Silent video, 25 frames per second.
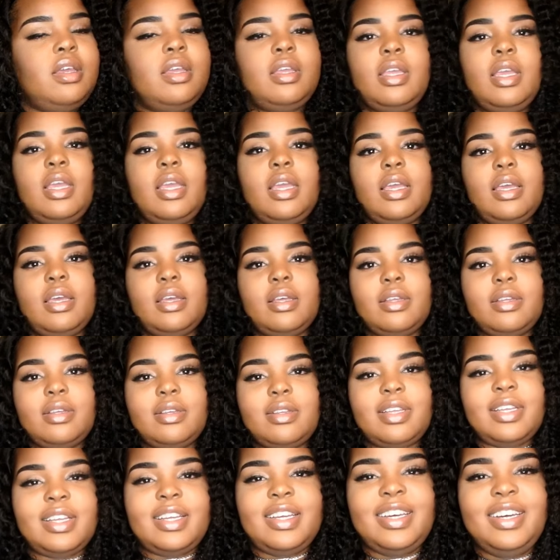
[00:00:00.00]
Yeah.
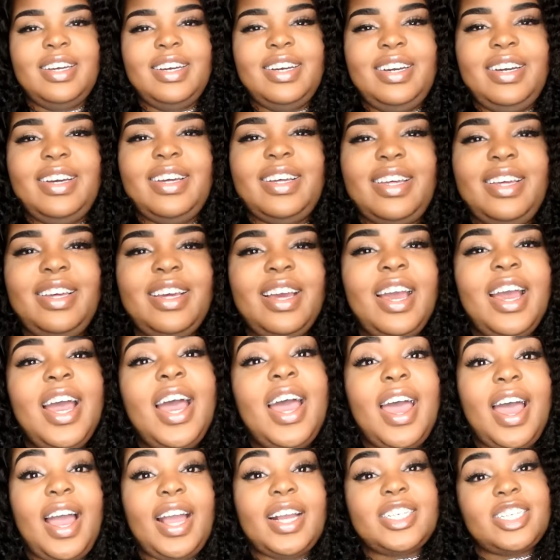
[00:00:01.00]

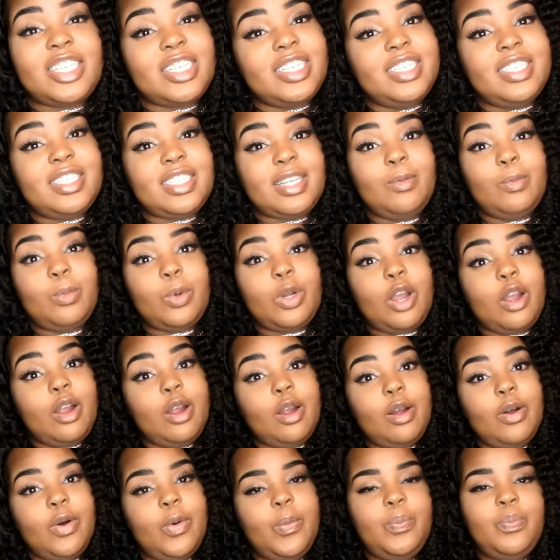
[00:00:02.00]
Actually, some
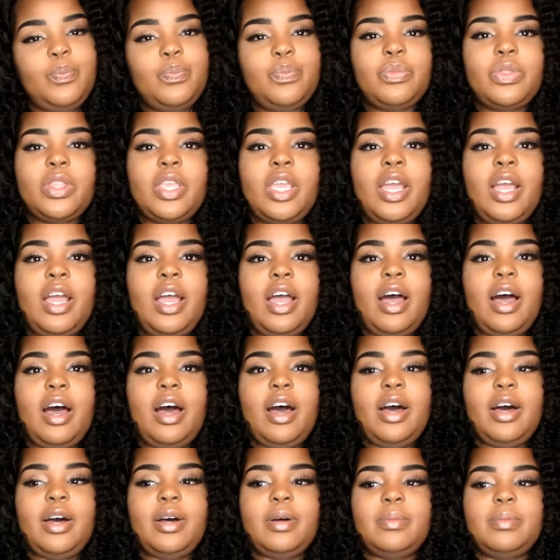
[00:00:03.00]
girl,
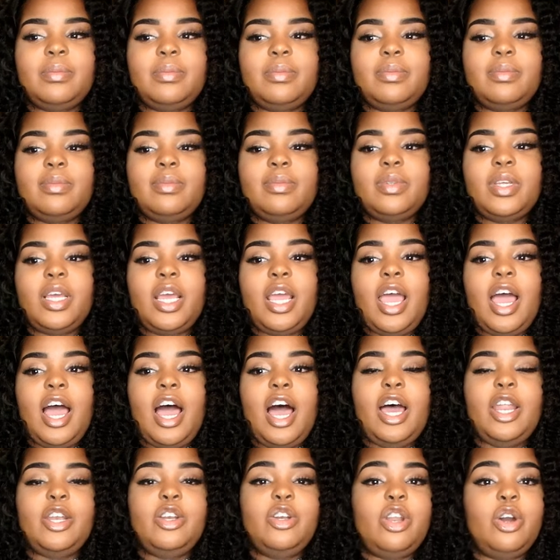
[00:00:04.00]

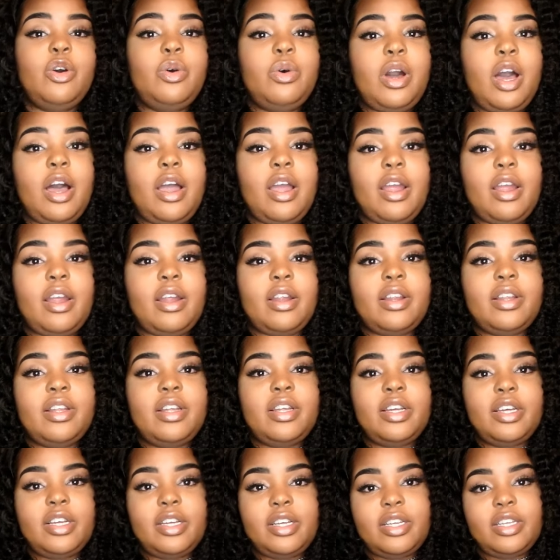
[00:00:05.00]
I knew her.
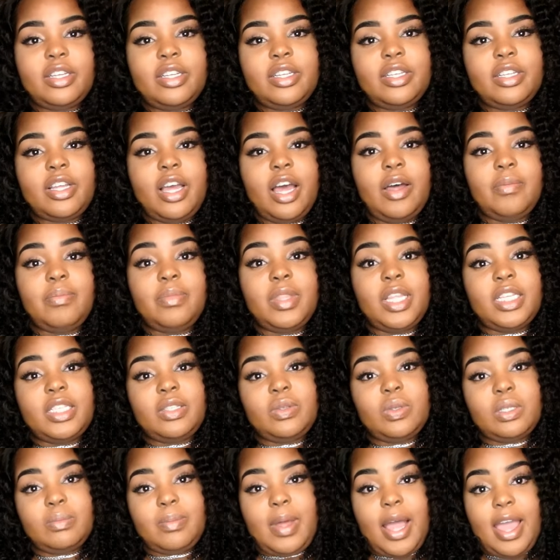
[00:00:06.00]

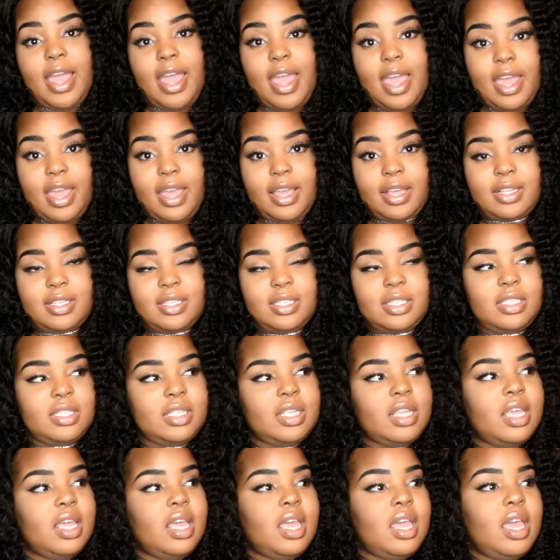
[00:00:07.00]
This was my ex.
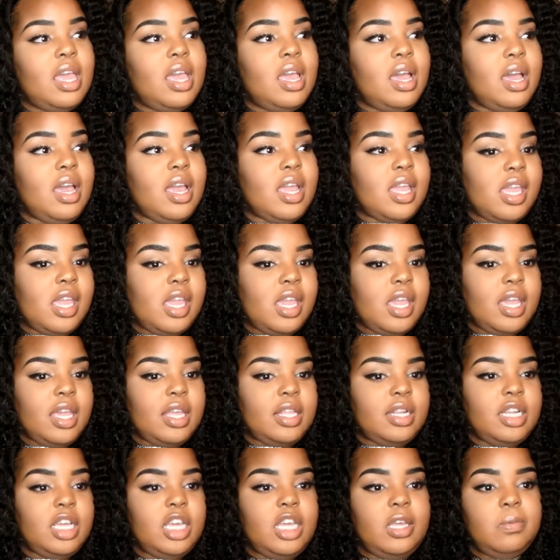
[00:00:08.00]

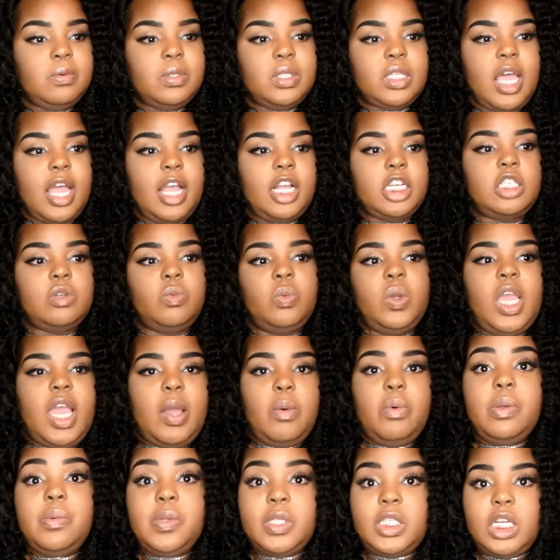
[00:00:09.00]
And he was actually,
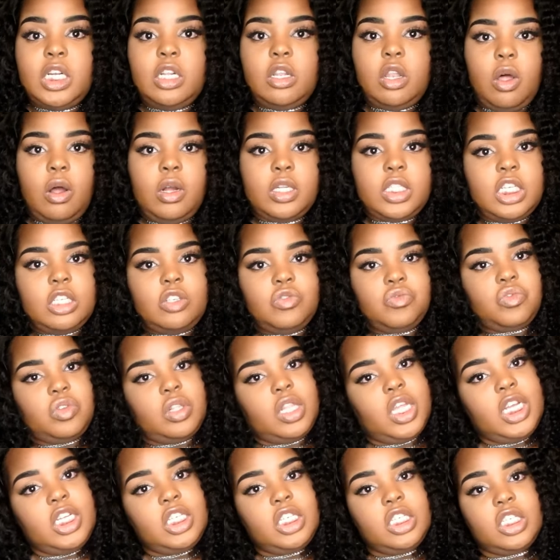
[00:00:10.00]
we was in a long distance
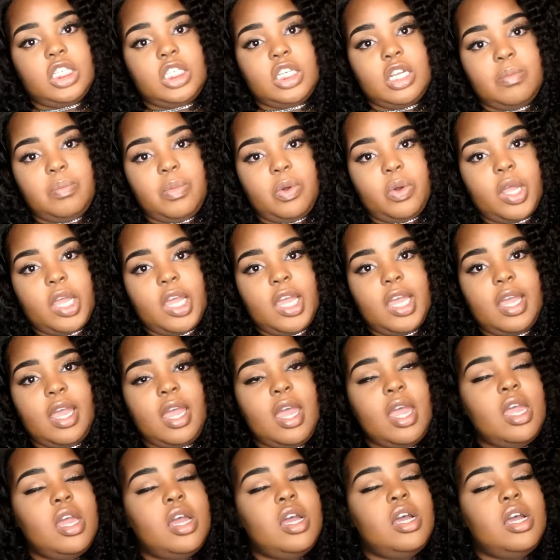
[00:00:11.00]
relationship, okay?